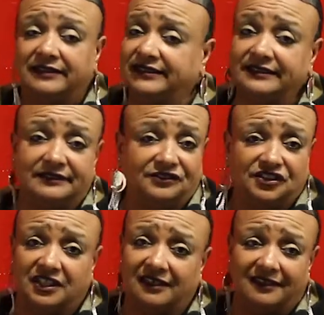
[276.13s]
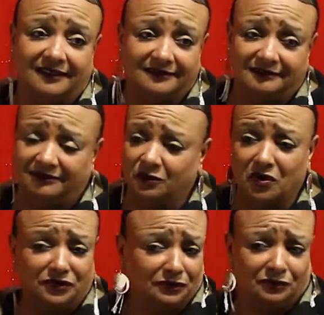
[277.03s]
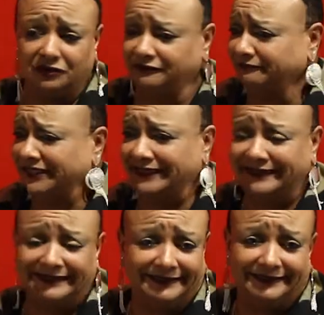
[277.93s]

Deacon John, Walter Wolfman,